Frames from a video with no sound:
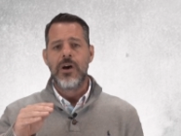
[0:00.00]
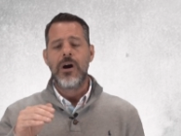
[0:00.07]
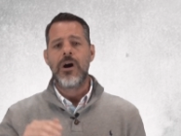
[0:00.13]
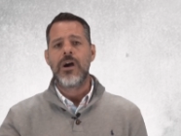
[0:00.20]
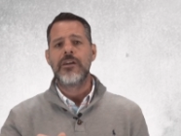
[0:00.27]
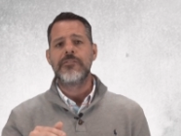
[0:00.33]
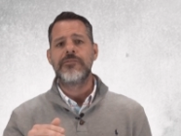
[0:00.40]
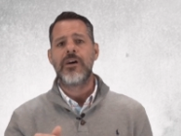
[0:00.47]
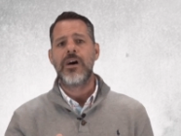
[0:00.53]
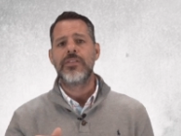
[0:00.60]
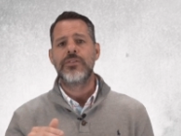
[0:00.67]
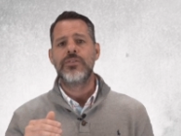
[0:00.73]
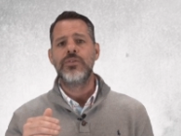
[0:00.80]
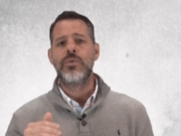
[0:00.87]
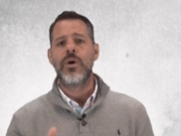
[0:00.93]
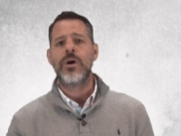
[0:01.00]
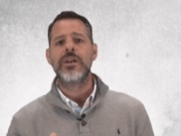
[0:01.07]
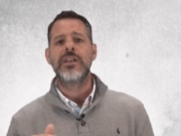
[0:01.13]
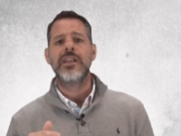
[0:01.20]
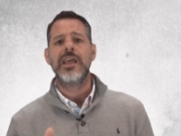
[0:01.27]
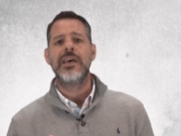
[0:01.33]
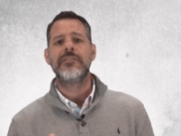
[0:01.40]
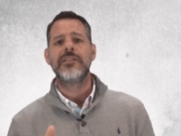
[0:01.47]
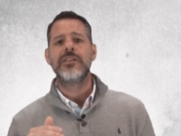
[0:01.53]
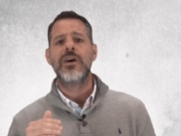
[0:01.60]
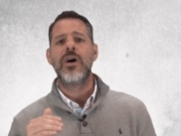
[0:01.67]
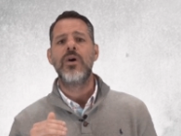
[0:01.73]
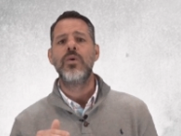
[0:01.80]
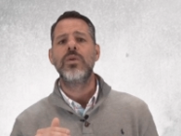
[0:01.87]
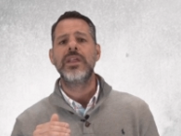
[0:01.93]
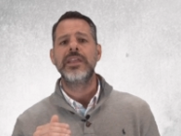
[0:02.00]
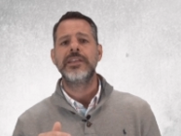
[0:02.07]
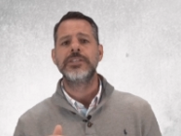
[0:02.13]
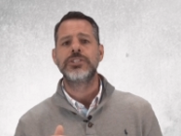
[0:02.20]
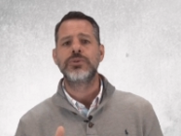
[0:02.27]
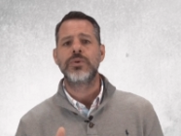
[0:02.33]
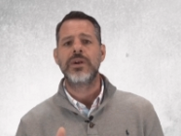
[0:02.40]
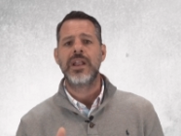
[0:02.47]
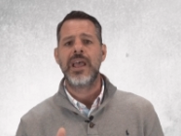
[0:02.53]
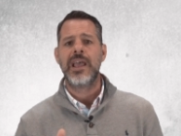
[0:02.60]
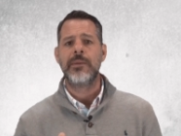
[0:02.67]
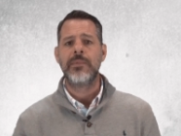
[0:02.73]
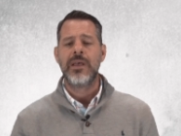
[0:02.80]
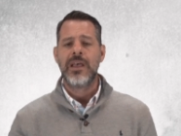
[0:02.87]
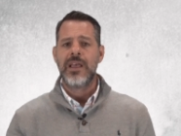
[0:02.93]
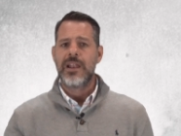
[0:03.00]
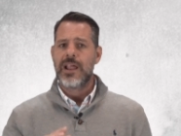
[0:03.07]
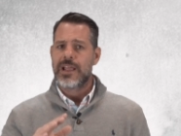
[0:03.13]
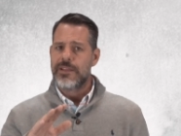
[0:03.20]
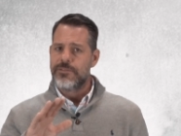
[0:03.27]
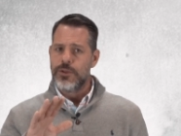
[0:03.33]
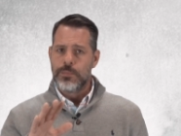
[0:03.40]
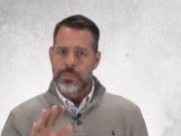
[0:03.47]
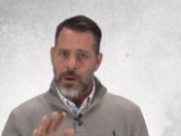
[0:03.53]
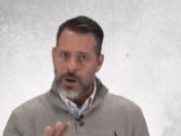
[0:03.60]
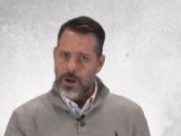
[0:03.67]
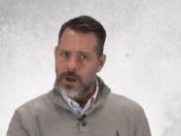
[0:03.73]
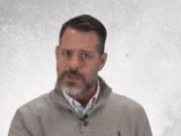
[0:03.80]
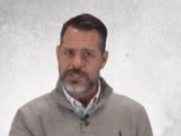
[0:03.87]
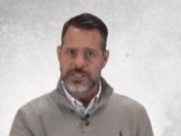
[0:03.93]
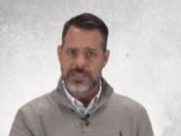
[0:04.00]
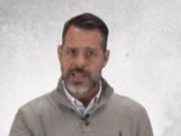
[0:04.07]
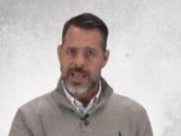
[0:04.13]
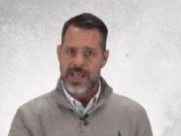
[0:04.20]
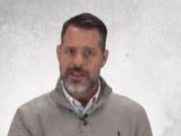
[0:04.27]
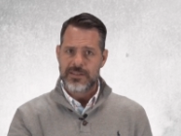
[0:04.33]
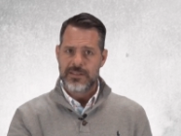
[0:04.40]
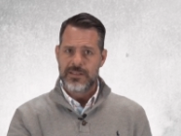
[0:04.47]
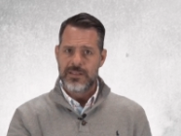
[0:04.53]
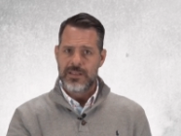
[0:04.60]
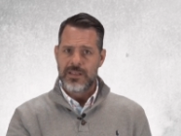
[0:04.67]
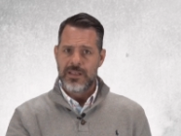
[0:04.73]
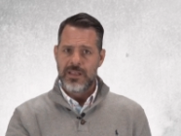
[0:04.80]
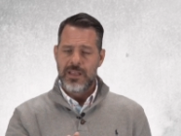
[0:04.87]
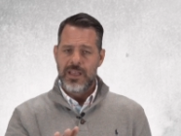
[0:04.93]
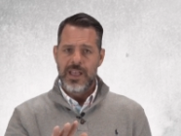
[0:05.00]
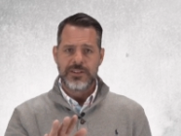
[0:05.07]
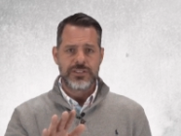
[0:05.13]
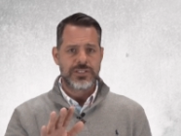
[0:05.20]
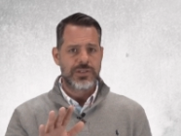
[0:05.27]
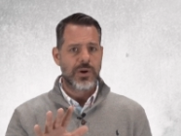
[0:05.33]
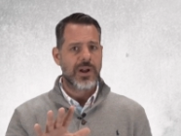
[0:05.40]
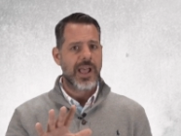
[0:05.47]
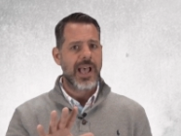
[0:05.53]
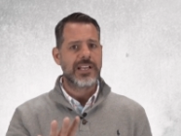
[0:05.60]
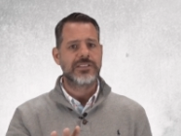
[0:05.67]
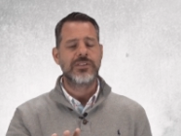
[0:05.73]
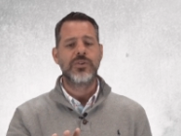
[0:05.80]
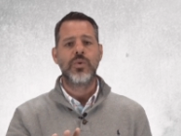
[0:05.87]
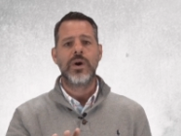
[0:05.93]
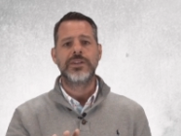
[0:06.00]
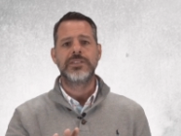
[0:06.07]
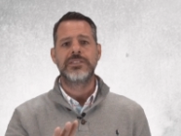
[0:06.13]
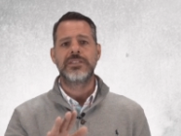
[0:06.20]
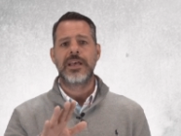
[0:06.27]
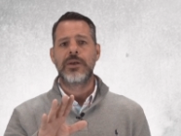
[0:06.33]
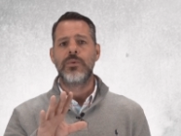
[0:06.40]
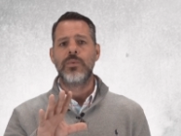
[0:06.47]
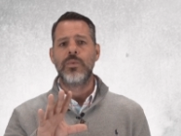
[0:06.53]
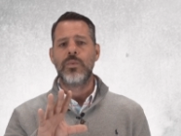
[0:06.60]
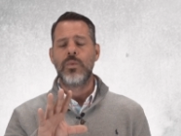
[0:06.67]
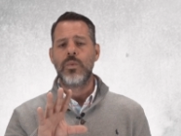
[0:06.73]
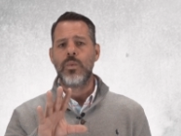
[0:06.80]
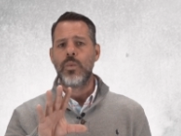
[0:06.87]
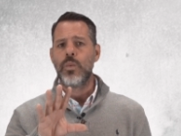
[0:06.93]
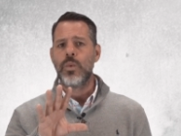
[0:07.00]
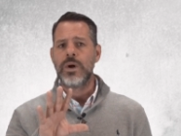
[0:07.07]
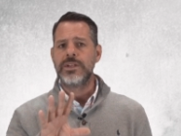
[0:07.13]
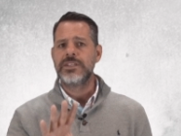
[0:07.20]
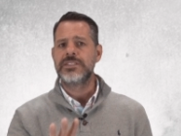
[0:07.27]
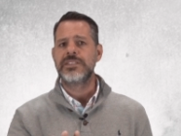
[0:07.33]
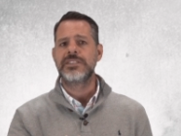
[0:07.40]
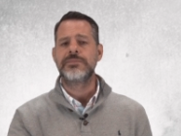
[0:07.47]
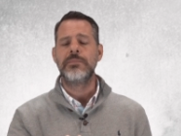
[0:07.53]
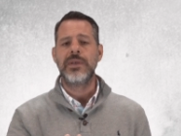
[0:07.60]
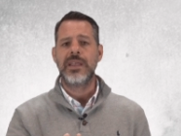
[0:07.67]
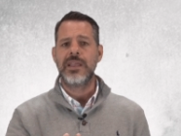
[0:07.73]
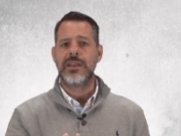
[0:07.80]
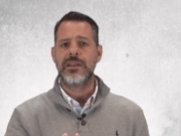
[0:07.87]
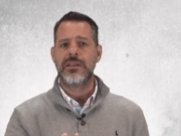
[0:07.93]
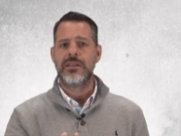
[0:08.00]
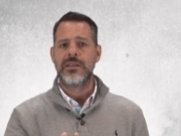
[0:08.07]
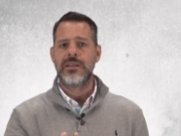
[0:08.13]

"Our Father who art in heaven, holy is your name," like if you pause in that and just start asking questions like, what does this mean?